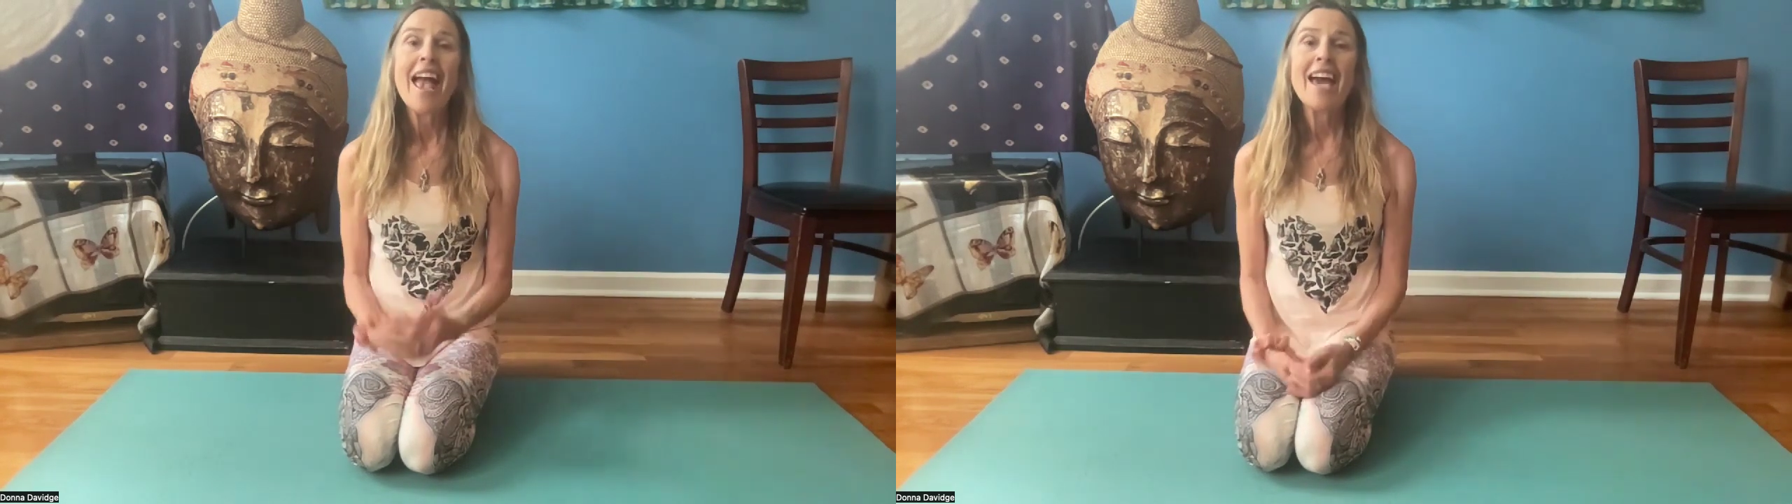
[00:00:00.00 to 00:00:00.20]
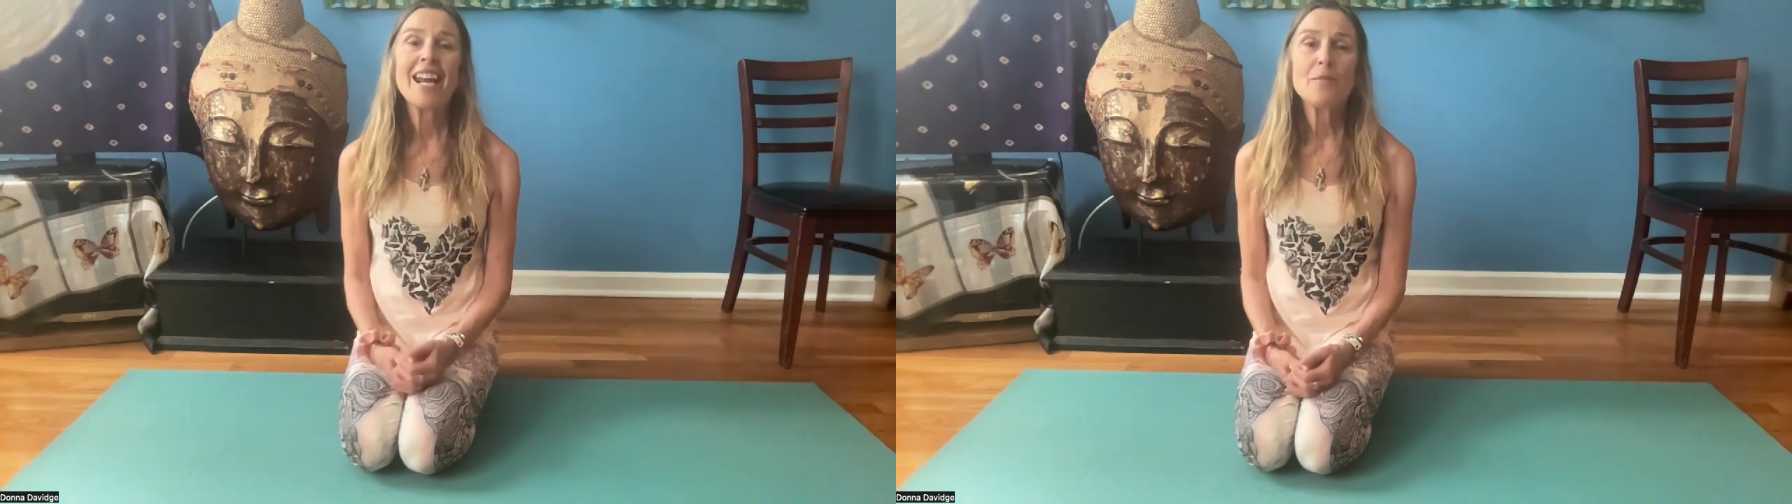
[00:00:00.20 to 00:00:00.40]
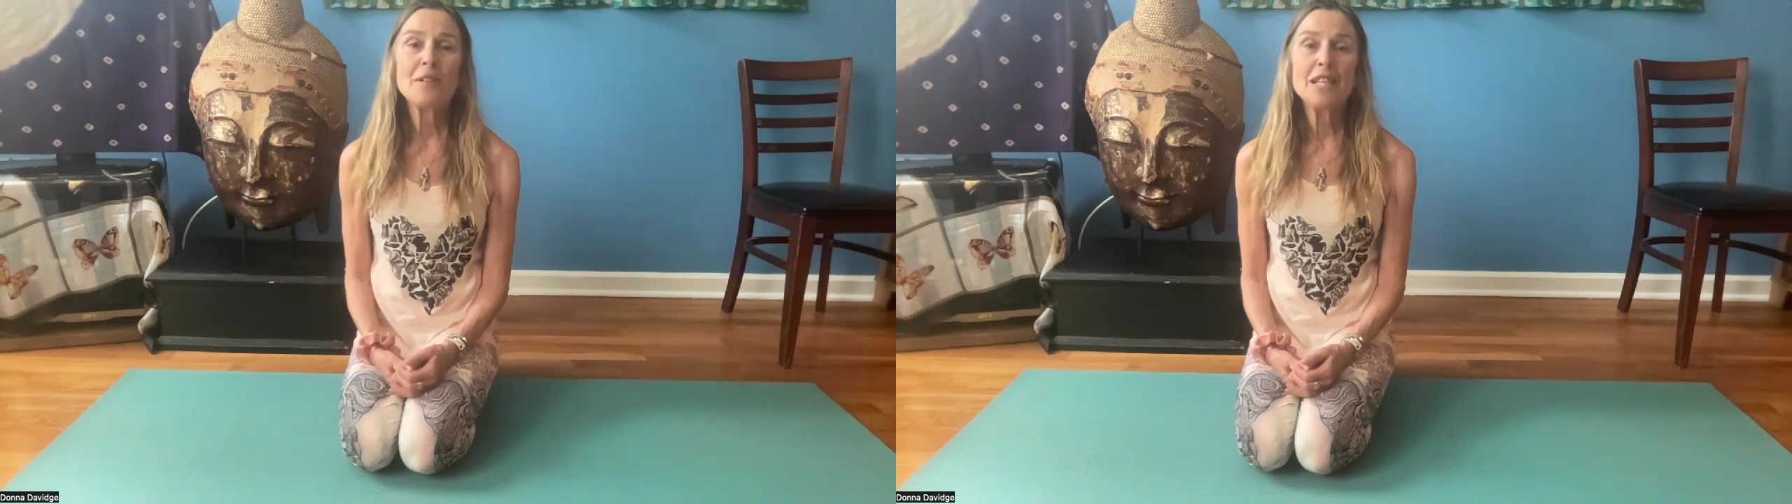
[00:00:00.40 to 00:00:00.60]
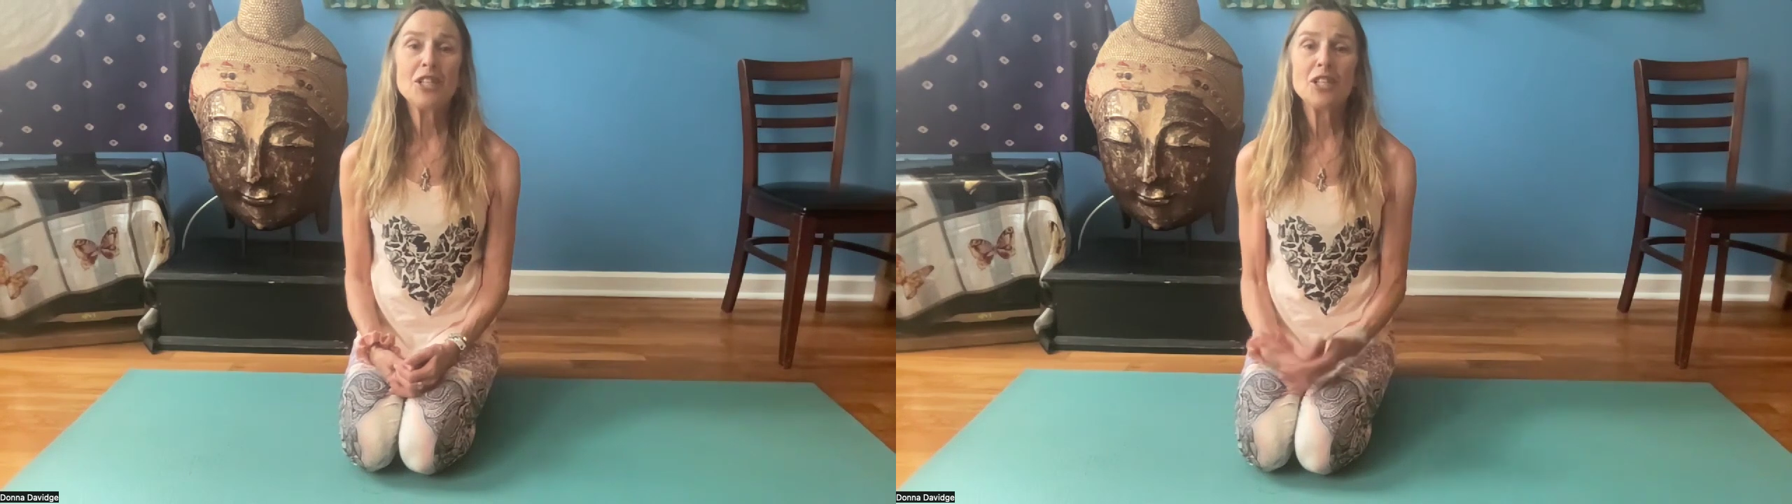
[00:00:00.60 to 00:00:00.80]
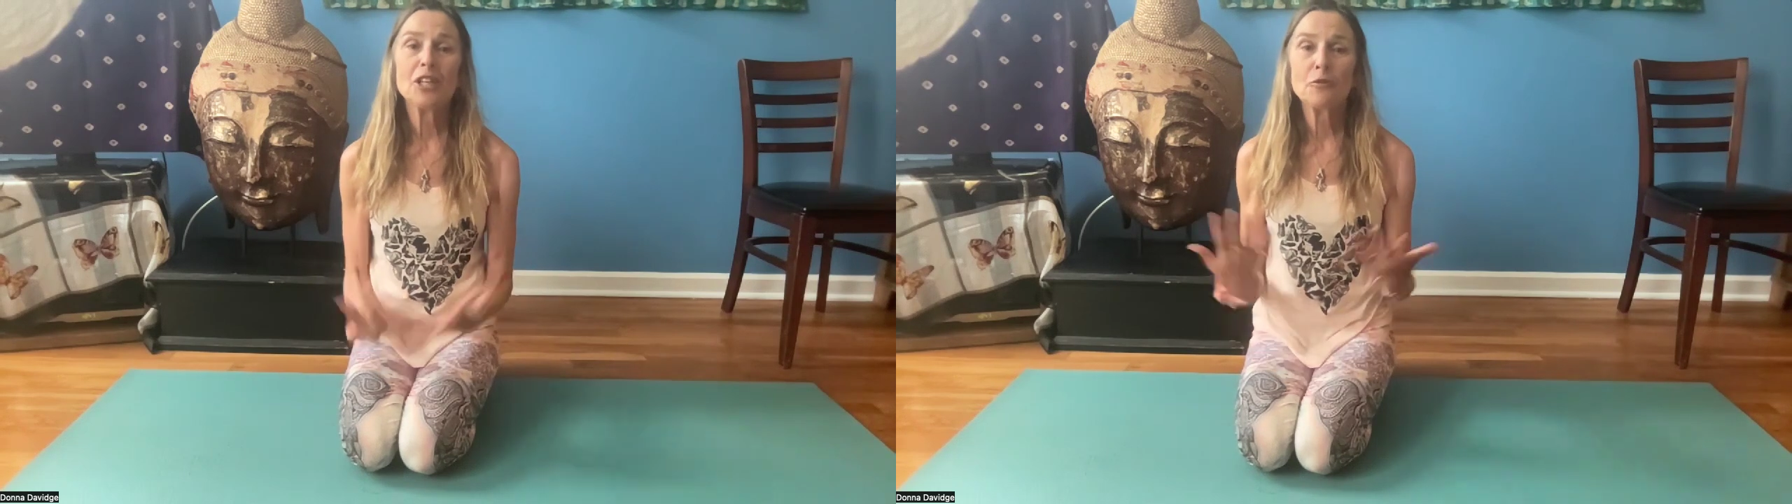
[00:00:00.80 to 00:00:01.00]
and I've been
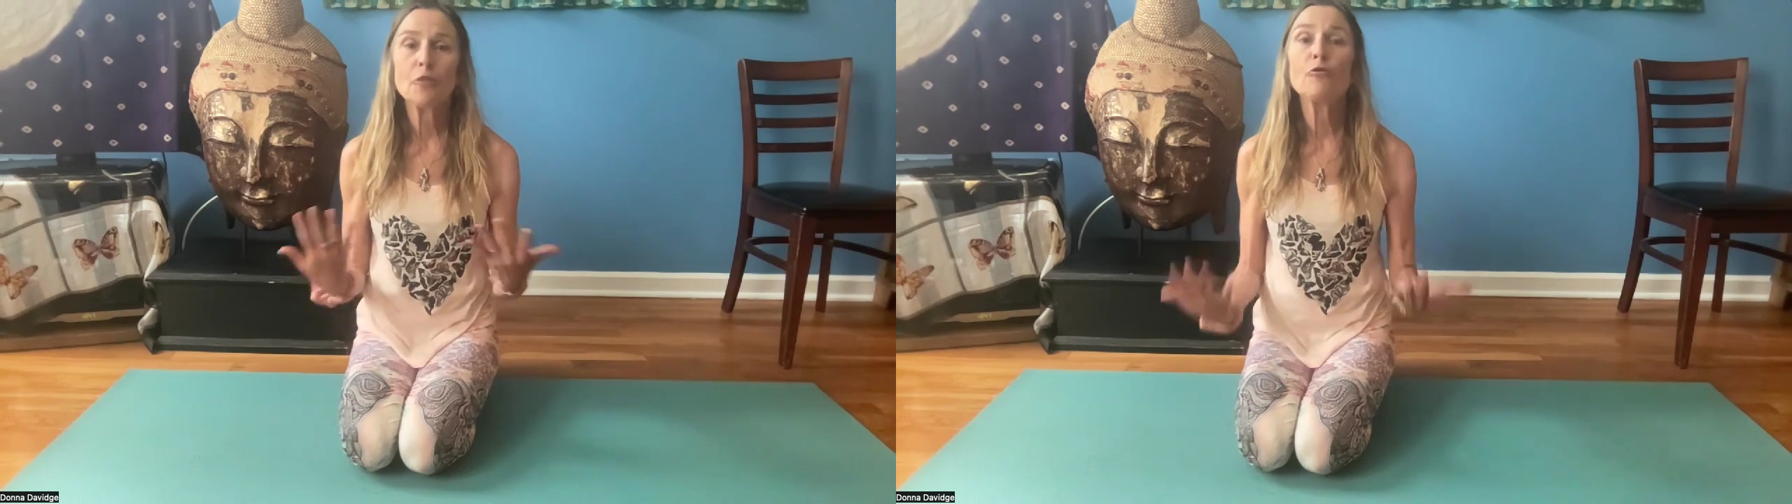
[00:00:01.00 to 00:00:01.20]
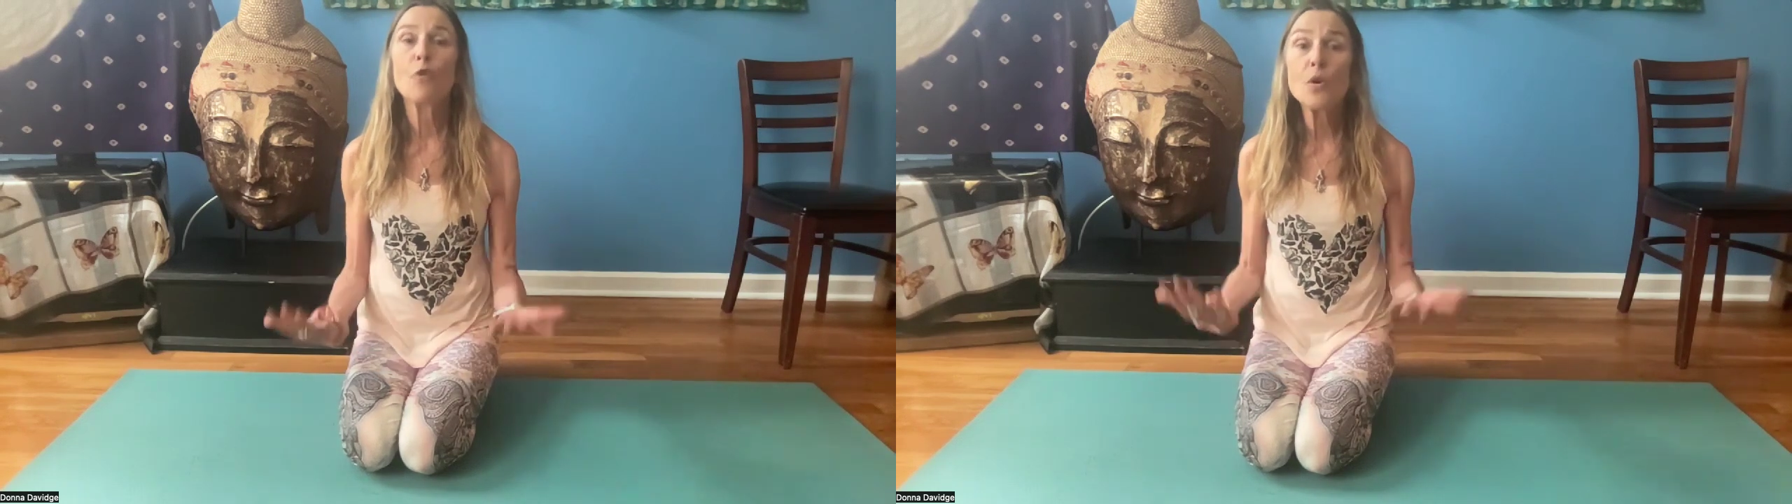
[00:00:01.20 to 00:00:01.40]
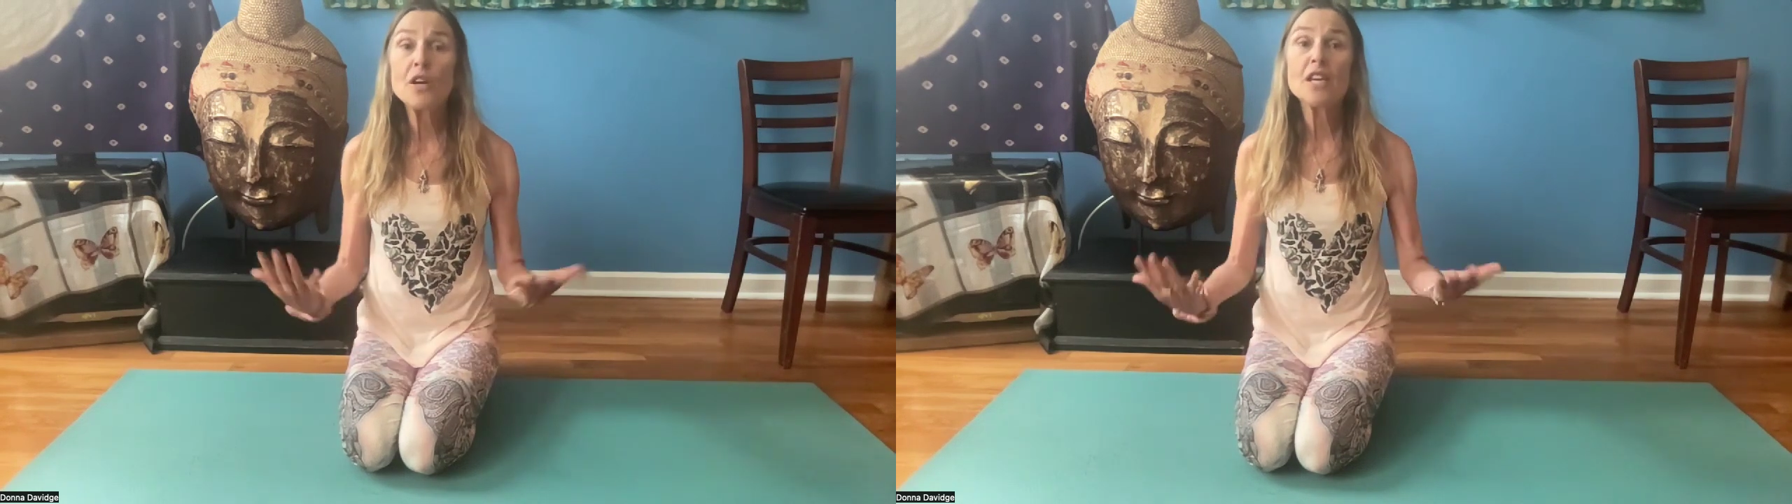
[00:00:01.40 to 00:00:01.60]
teaching it for 40